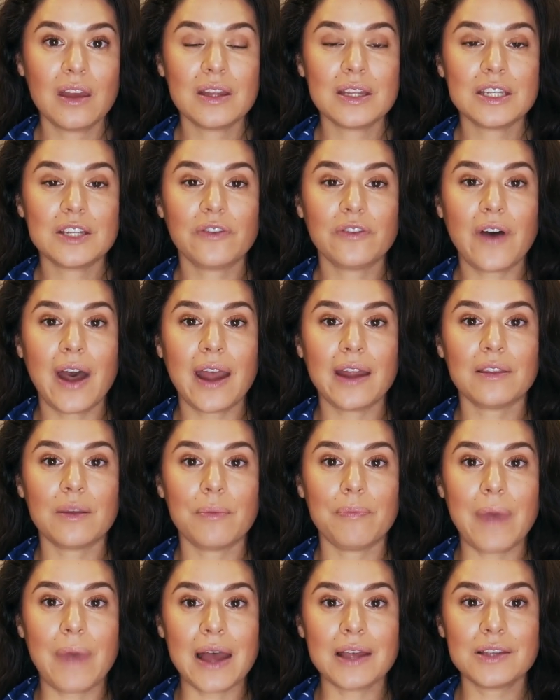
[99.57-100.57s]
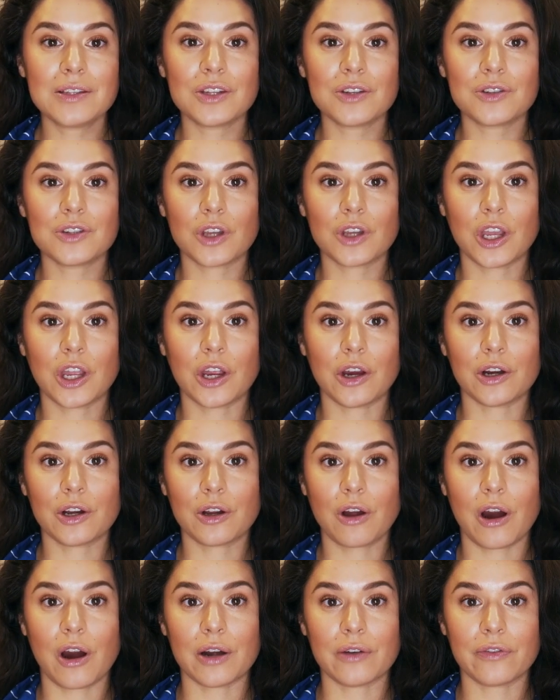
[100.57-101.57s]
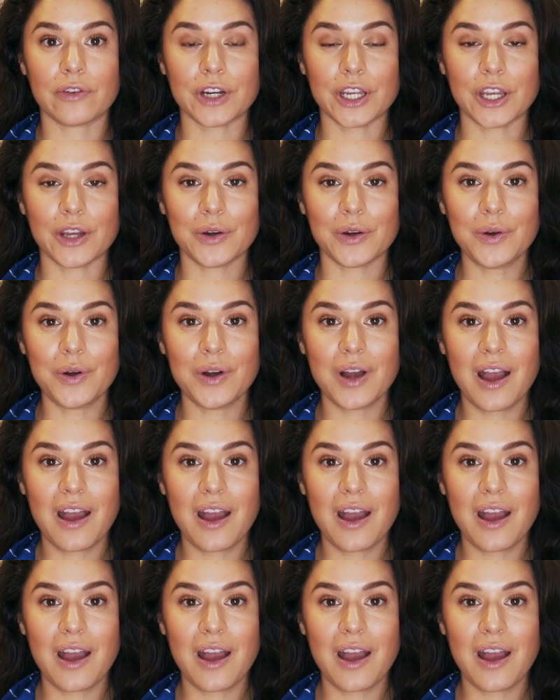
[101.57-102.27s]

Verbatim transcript: To find the best secured card for you,